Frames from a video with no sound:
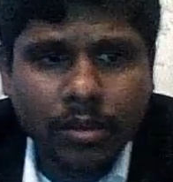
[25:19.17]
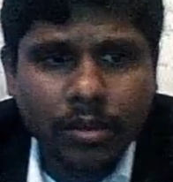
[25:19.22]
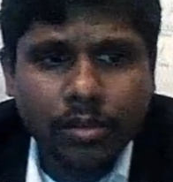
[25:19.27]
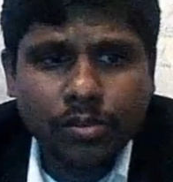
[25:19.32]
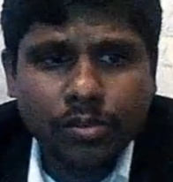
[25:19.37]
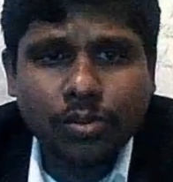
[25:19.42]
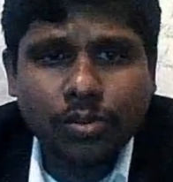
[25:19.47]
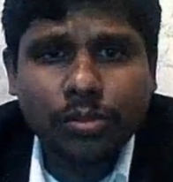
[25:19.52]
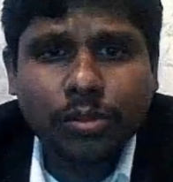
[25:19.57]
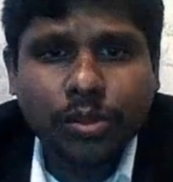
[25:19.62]

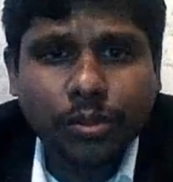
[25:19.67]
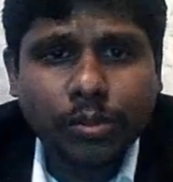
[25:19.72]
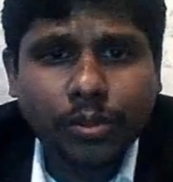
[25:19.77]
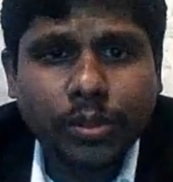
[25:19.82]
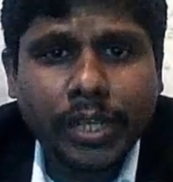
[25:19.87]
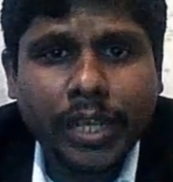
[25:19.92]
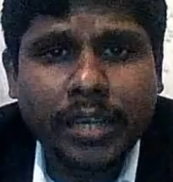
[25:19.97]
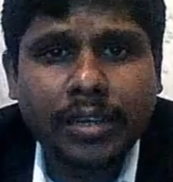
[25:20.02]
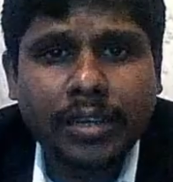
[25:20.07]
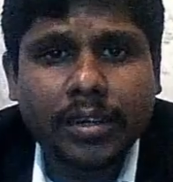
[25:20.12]
So you
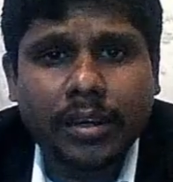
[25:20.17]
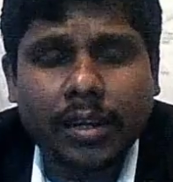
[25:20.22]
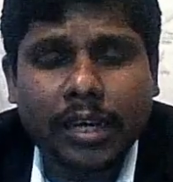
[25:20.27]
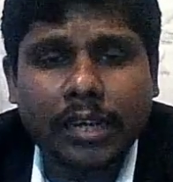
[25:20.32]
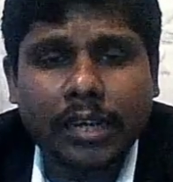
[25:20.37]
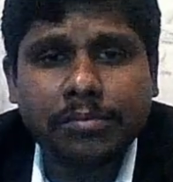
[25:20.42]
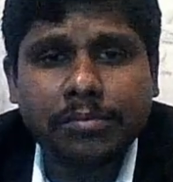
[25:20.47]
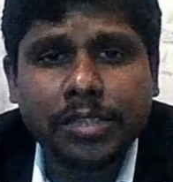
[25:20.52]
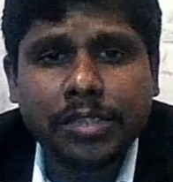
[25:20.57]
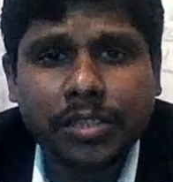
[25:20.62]
need an
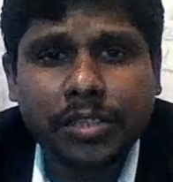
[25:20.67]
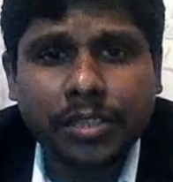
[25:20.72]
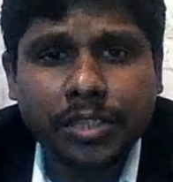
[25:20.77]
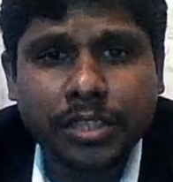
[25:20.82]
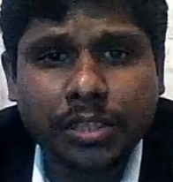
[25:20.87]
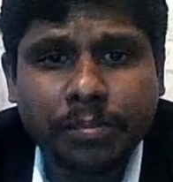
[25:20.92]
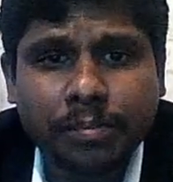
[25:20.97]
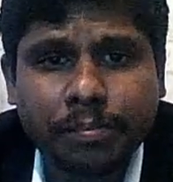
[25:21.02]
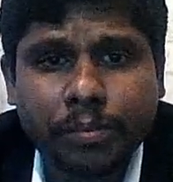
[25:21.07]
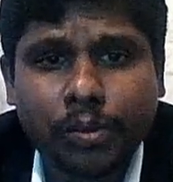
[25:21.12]

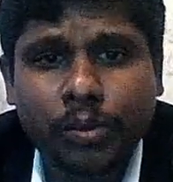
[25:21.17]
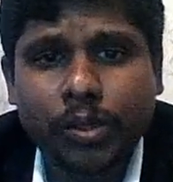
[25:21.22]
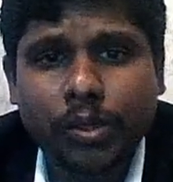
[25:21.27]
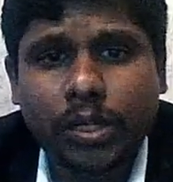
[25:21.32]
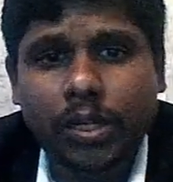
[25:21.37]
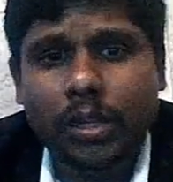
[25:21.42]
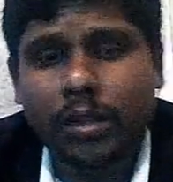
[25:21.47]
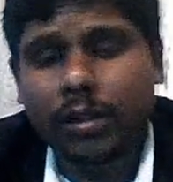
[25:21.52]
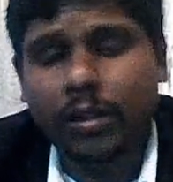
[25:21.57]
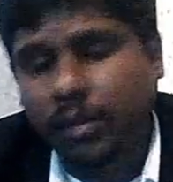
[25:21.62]
administration
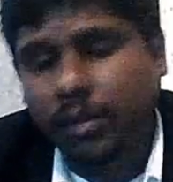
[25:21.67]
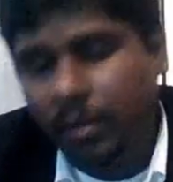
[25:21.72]
portal